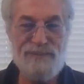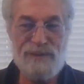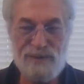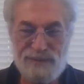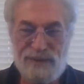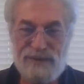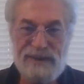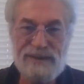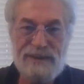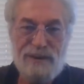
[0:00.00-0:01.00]
So, folks, like
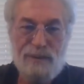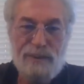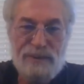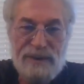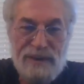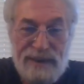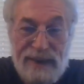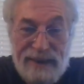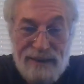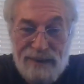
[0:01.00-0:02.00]
I said, hope it was good.
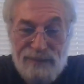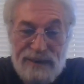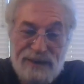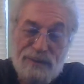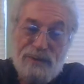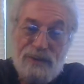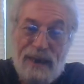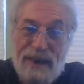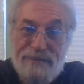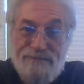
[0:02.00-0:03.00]
Hey, if you're not
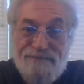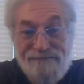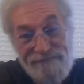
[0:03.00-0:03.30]
subscribed,